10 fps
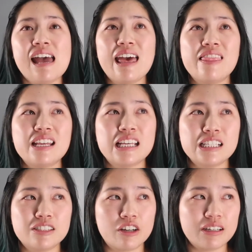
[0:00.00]
and then
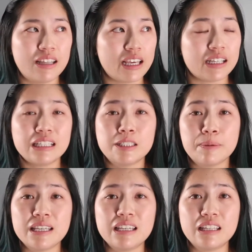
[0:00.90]
he started like
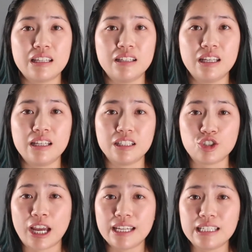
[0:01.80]
speaking in a
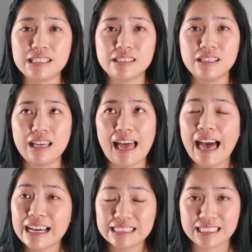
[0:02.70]
Chinese
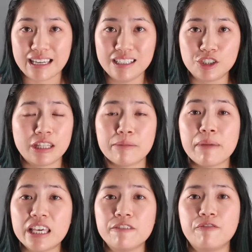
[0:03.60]
accent, just like
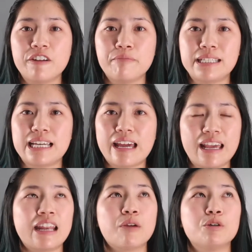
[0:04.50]
making fun of my dad,
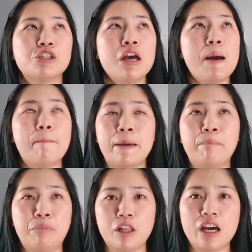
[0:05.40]
and my
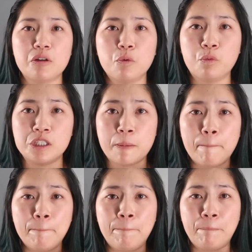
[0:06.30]
blood was
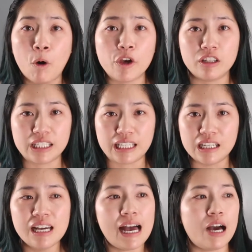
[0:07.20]
boiling.
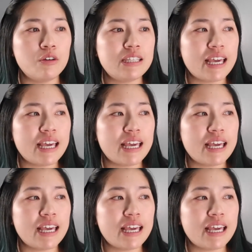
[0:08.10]
I